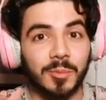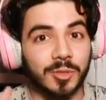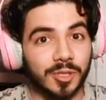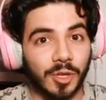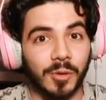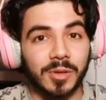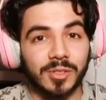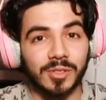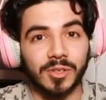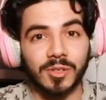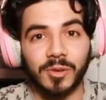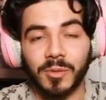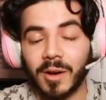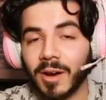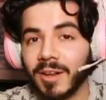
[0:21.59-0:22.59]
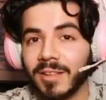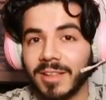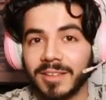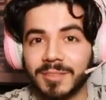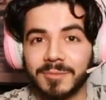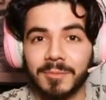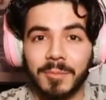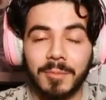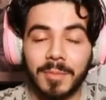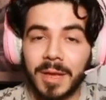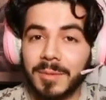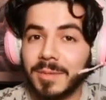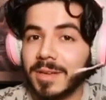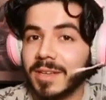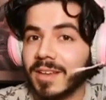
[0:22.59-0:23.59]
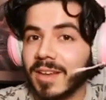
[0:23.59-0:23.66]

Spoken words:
show it to you all, and maybe